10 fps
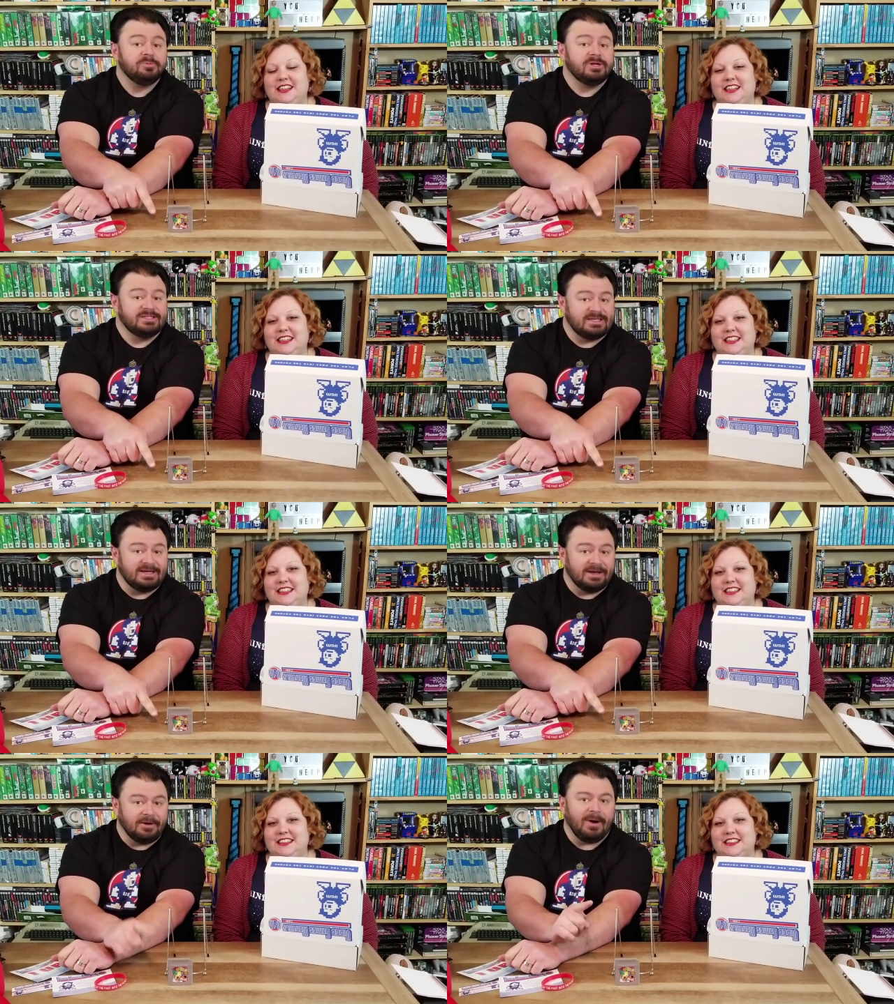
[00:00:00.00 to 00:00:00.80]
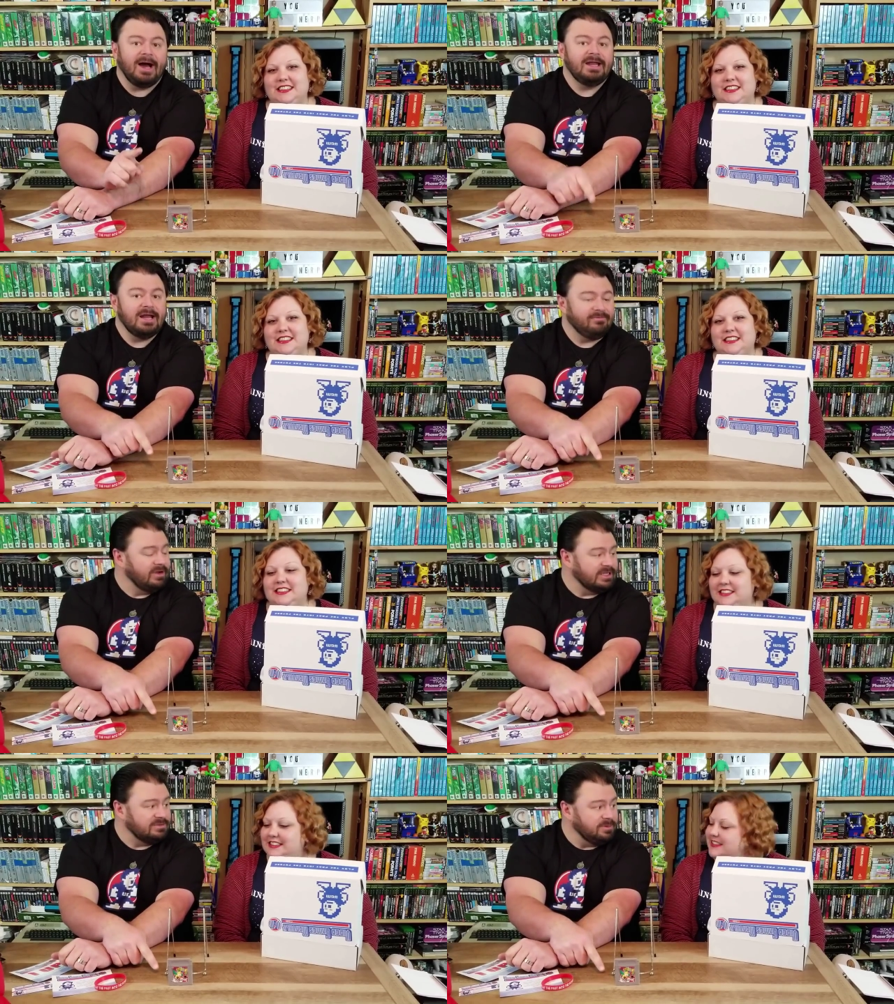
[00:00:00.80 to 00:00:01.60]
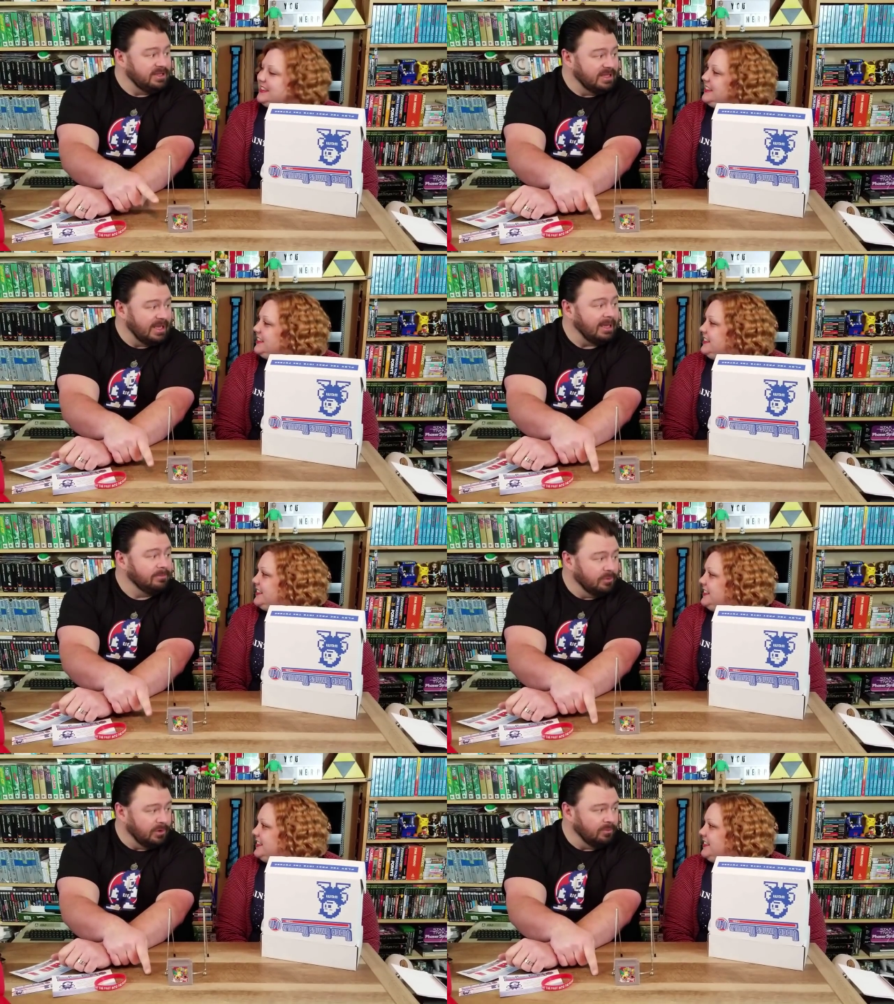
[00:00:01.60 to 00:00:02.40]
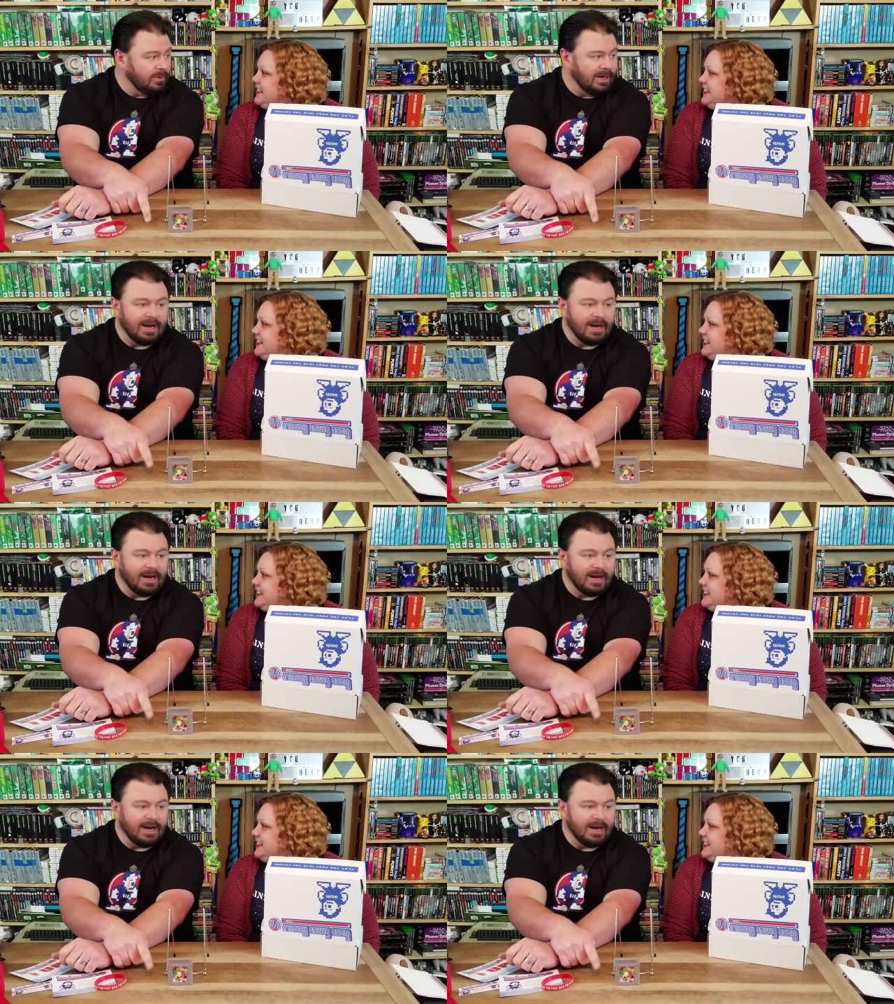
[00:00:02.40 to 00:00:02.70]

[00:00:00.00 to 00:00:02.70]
Speaker 1: Nintendo. I never got to play the Game Boy one.